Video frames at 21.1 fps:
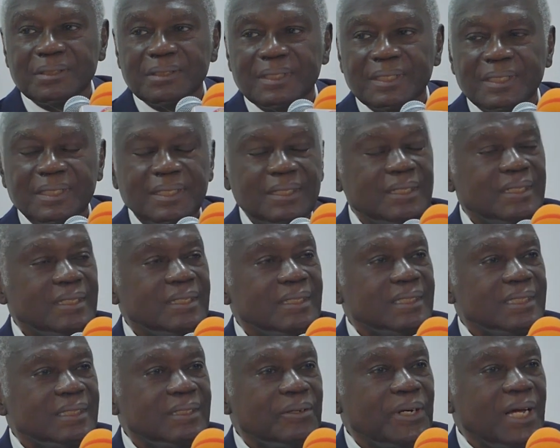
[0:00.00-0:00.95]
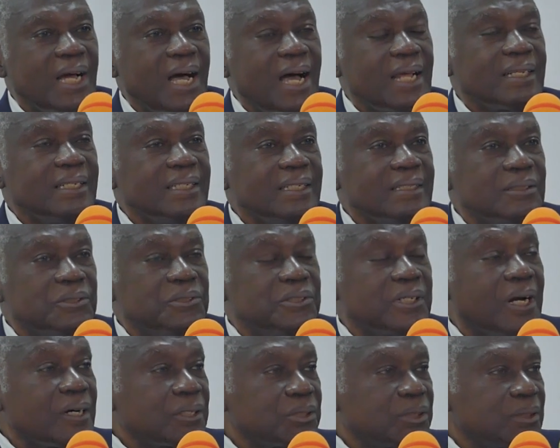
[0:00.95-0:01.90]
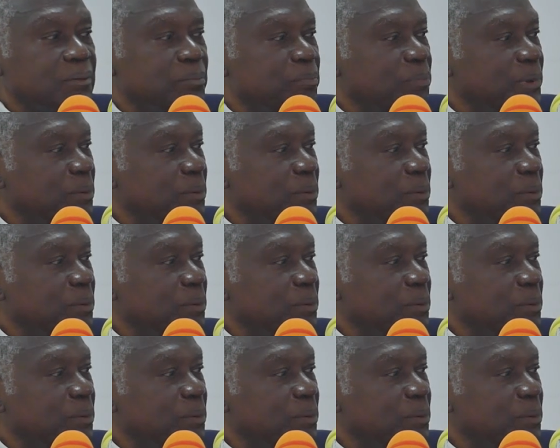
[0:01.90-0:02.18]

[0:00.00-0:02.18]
There were hardly drugs.